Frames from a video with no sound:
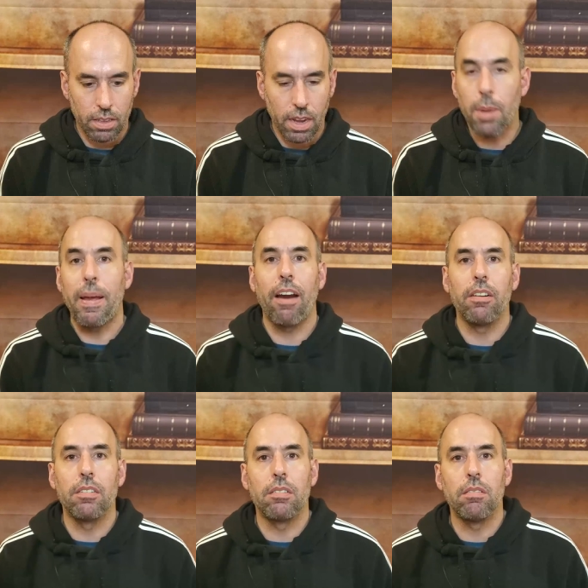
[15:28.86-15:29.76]
I compare
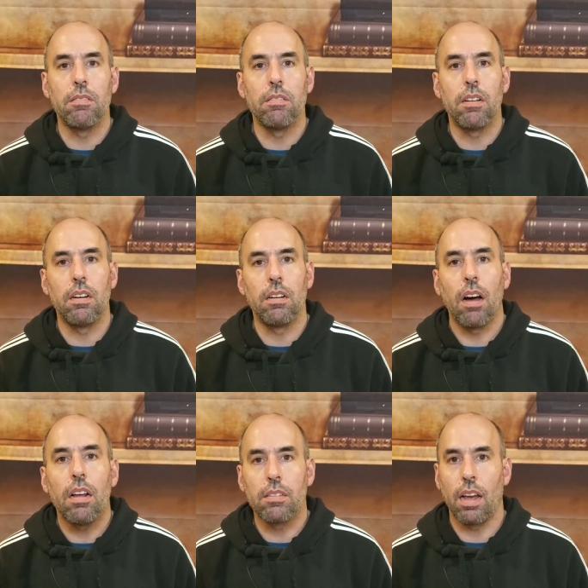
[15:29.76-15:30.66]
it to uh,
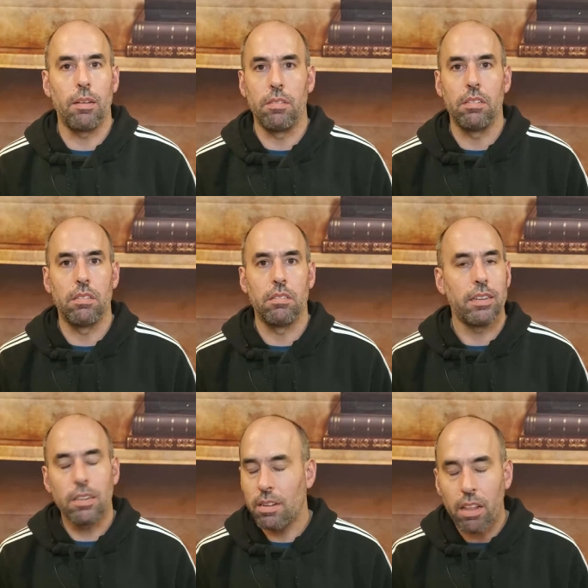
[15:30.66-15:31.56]
Alzheimer's.
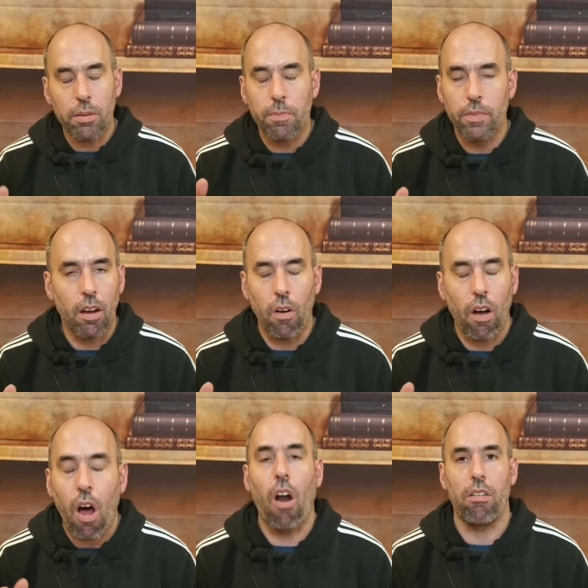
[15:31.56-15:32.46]
That's another
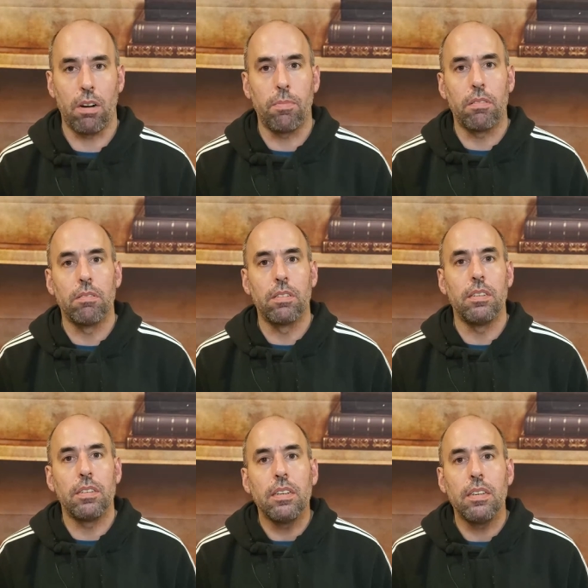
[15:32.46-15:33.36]
horrible
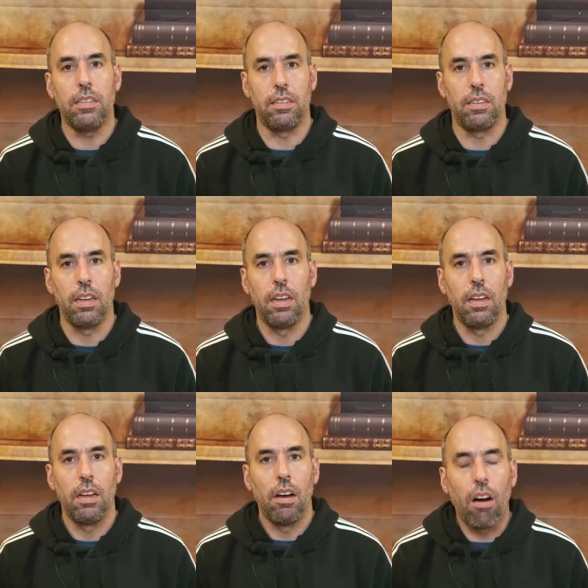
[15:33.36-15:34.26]
disease.
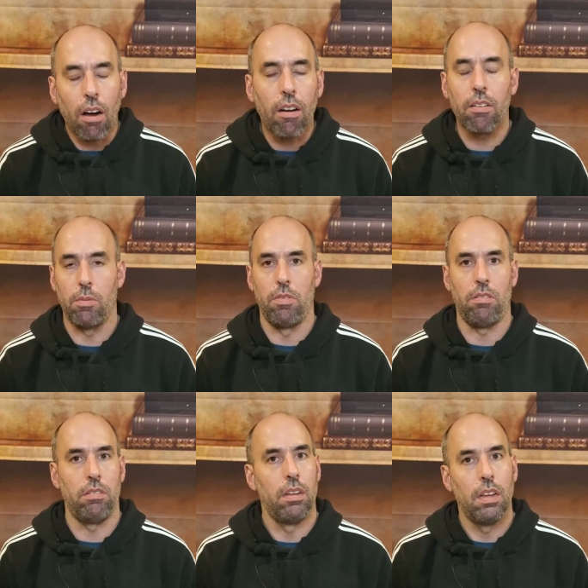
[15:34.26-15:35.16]

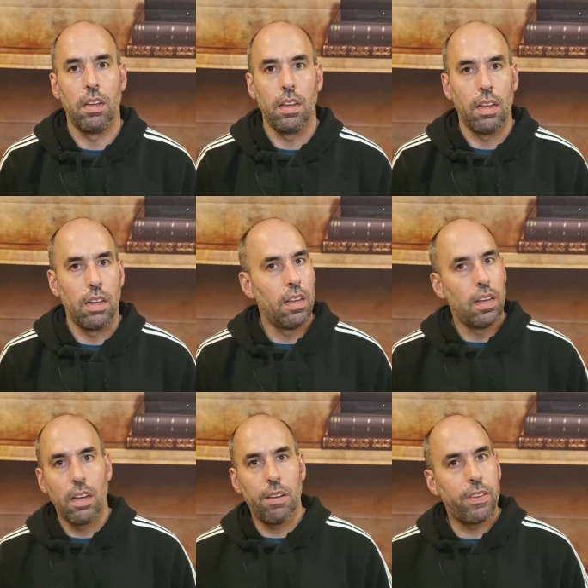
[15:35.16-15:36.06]
Horrible.
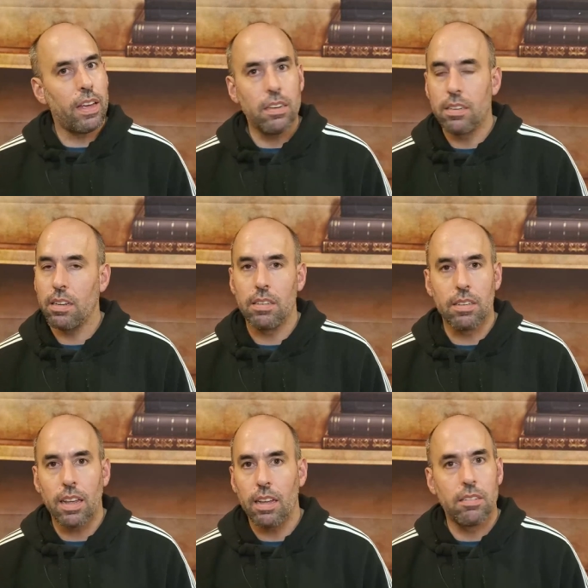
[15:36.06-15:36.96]
Aphasia is,
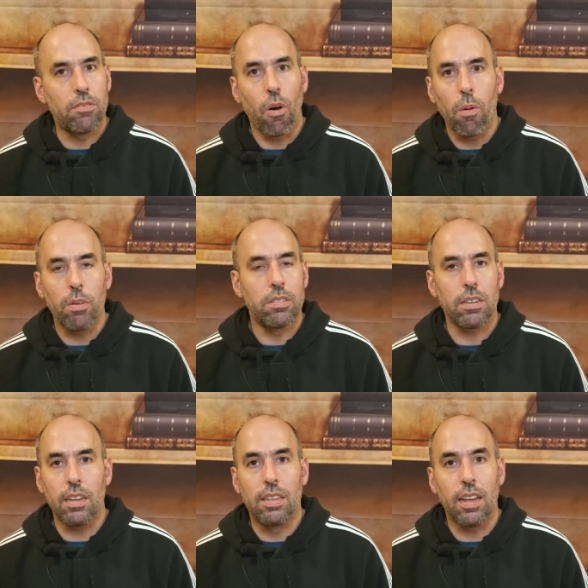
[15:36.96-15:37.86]
is almost is,